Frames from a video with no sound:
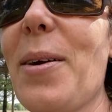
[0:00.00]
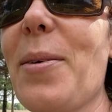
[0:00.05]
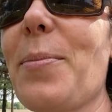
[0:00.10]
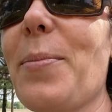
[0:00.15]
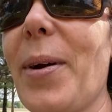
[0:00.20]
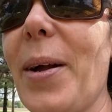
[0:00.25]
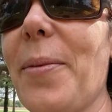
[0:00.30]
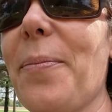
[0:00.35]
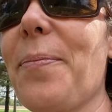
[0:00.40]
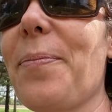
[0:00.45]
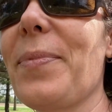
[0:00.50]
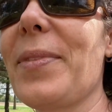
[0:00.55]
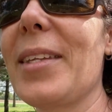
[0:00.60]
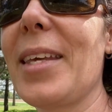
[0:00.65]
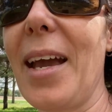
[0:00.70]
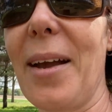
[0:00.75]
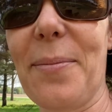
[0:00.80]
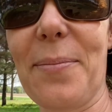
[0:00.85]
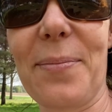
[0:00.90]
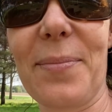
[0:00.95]
But
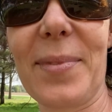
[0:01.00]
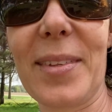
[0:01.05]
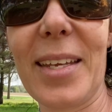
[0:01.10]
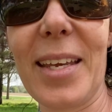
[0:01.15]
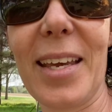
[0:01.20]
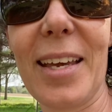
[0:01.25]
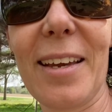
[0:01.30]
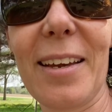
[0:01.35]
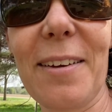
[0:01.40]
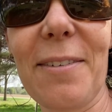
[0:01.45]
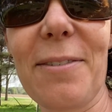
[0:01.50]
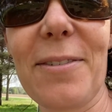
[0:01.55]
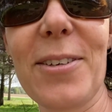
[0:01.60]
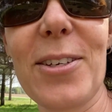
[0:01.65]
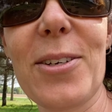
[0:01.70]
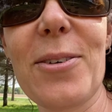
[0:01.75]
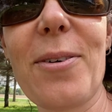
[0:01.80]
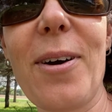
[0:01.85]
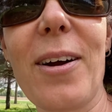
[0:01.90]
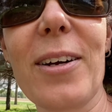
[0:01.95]
yeah, if
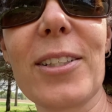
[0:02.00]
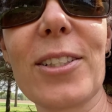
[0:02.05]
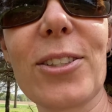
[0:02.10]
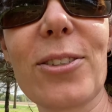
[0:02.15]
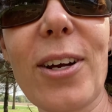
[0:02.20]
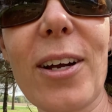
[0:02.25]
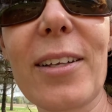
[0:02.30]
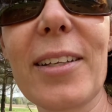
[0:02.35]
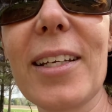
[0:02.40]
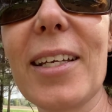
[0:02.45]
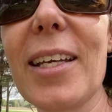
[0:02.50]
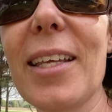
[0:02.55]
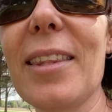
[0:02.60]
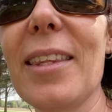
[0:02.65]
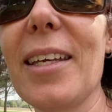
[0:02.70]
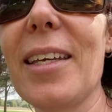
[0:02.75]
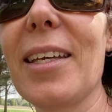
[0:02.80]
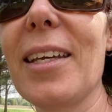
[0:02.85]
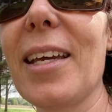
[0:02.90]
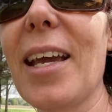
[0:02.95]
you are struggling and
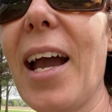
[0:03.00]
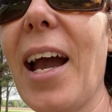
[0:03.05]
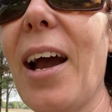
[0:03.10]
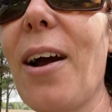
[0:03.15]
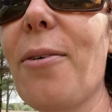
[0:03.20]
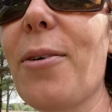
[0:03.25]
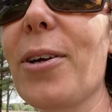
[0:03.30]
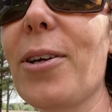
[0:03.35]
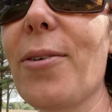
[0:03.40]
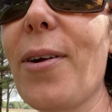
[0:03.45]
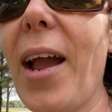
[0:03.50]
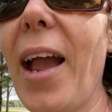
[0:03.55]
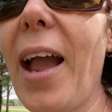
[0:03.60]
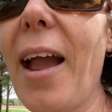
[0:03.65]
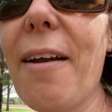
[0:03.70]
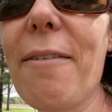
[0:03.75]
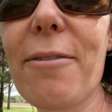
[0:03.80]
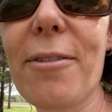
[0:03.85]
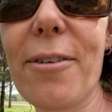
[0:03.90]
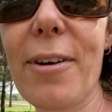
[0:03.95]
thinking, how are you
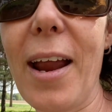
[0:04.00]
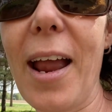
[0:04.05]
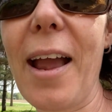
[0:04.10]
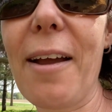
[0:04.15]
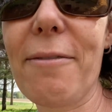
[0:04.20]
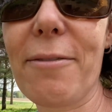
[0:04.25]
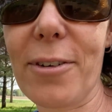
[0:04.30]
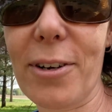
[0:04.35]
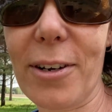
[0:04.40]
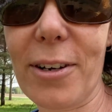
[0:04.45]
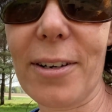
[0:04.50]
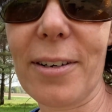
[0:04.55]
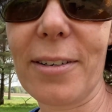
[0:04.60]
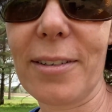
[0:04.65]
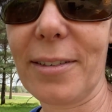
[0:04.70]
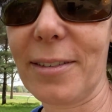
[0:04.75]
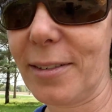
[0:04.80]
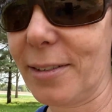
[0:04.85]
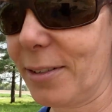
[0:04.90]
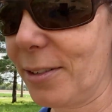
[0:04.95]
ever
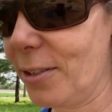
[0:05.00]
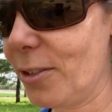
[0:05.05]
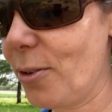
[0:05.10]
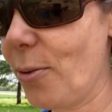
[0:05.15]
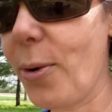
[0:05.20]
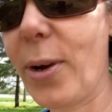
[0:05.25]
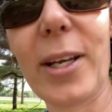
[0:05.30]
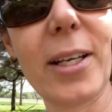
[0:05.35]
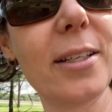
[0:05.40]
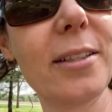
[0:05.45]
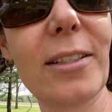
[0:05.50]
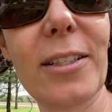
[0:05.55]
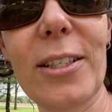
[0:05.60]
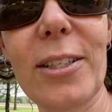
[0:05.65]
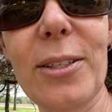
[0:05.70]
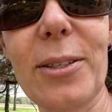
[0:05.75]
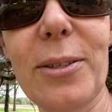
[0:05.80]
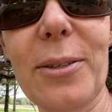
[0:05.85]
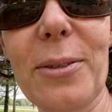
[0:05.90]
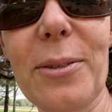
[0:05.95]
going
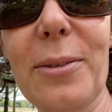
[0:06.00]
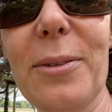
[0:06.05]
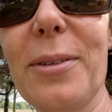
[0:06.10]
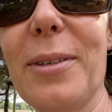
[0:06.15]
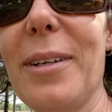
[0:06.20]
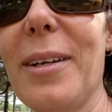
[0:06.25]
to